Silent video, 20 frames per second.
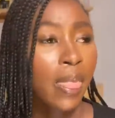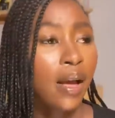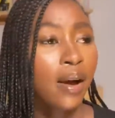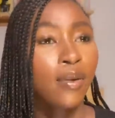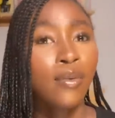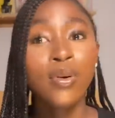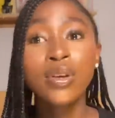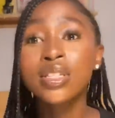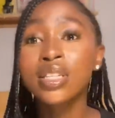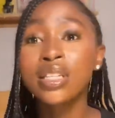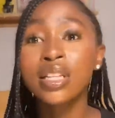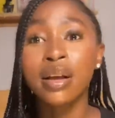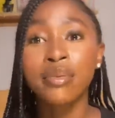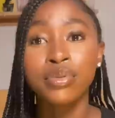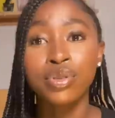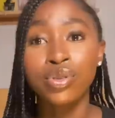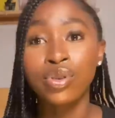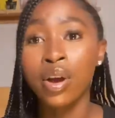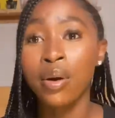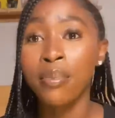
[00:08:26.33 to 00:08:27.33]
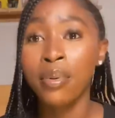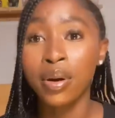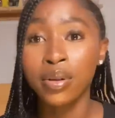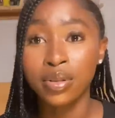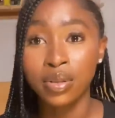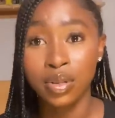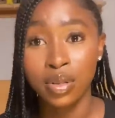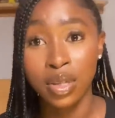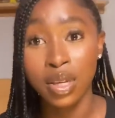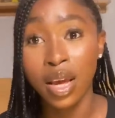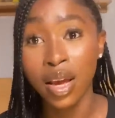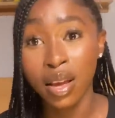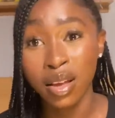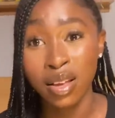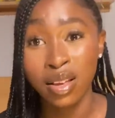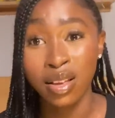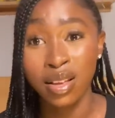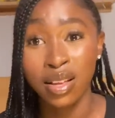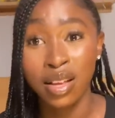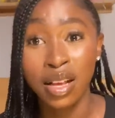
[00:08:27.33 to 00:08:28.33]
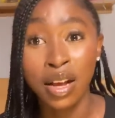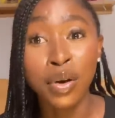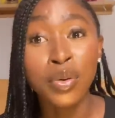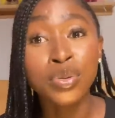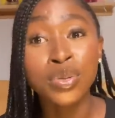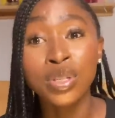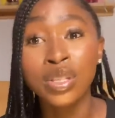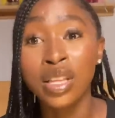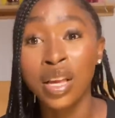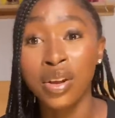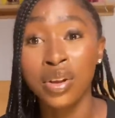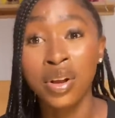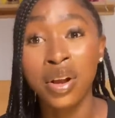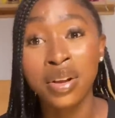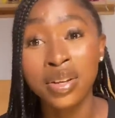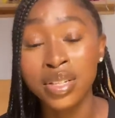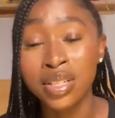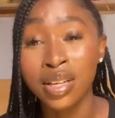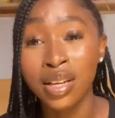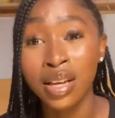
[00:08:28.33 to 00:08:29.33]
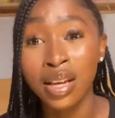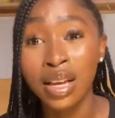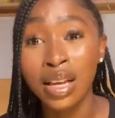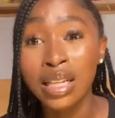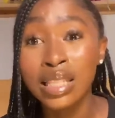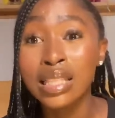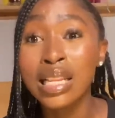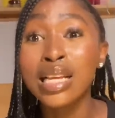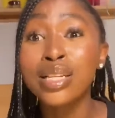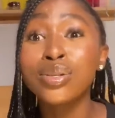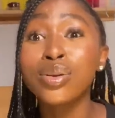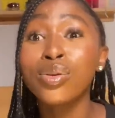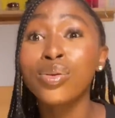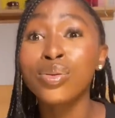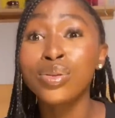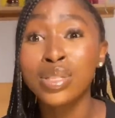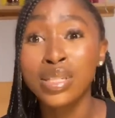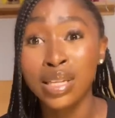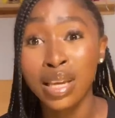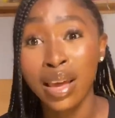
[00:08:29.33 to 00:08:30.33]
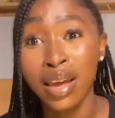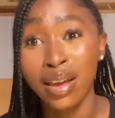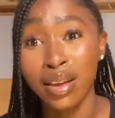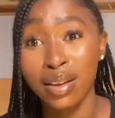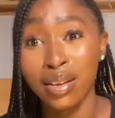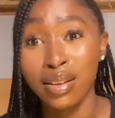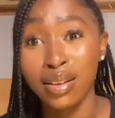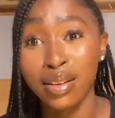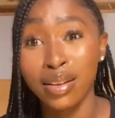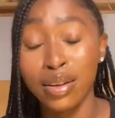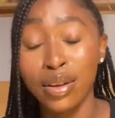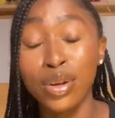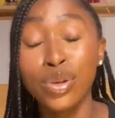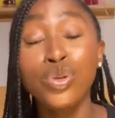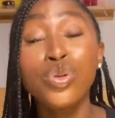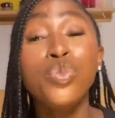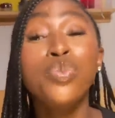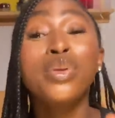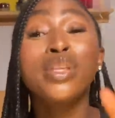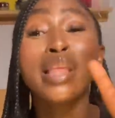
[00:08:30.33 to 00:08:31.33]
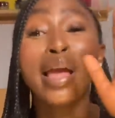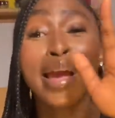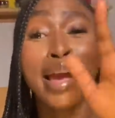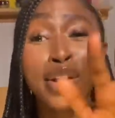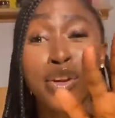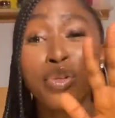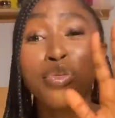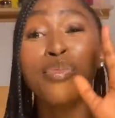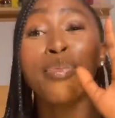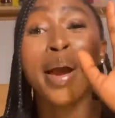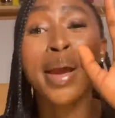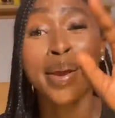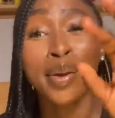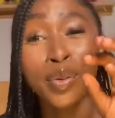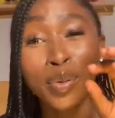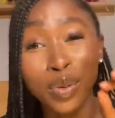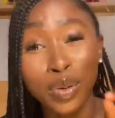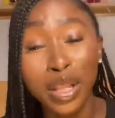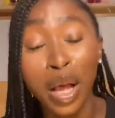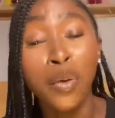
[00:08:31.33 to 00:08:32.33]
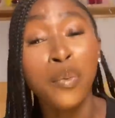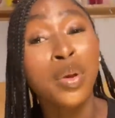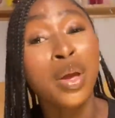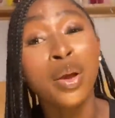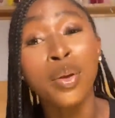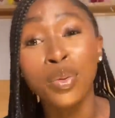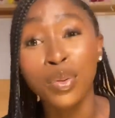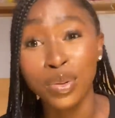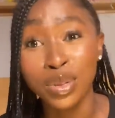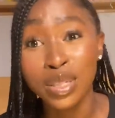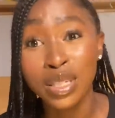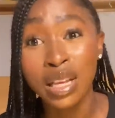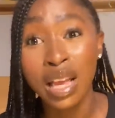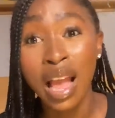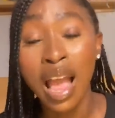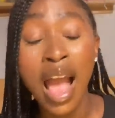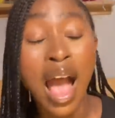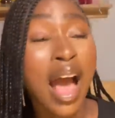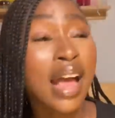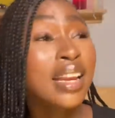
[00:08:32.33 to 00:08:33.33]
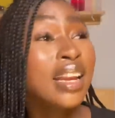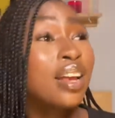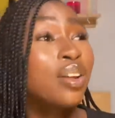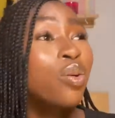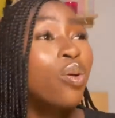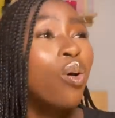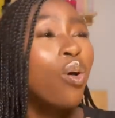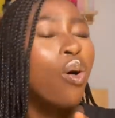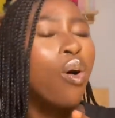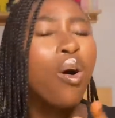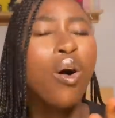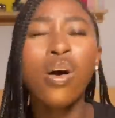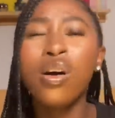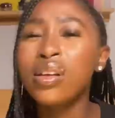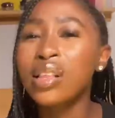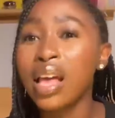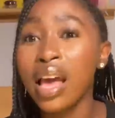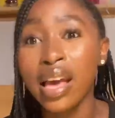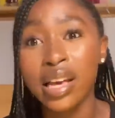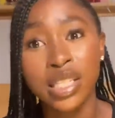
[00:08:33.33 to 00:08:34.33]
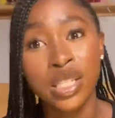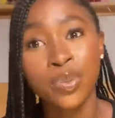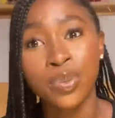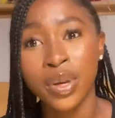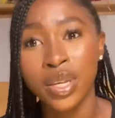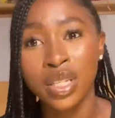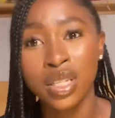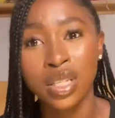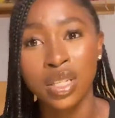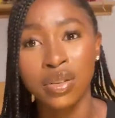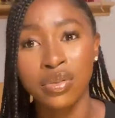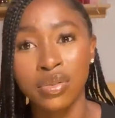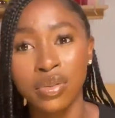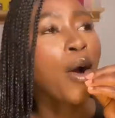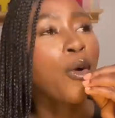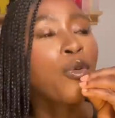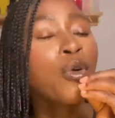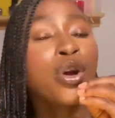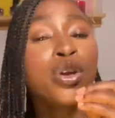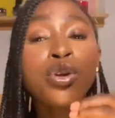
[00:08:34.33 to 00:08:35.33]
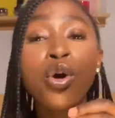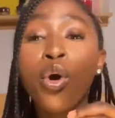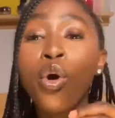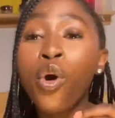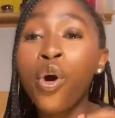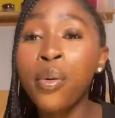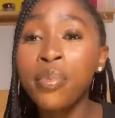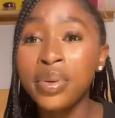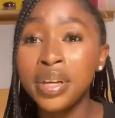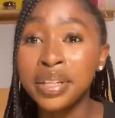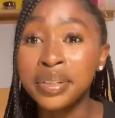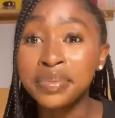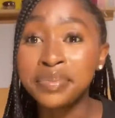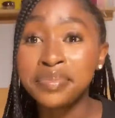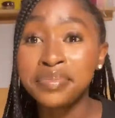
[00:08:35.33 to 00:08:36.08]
One thing I'm sure about, I want to tell you now is there's clothes here. You'll be tired of buying clothes and wearing clothes. And they're not all that expensive. When you're coming,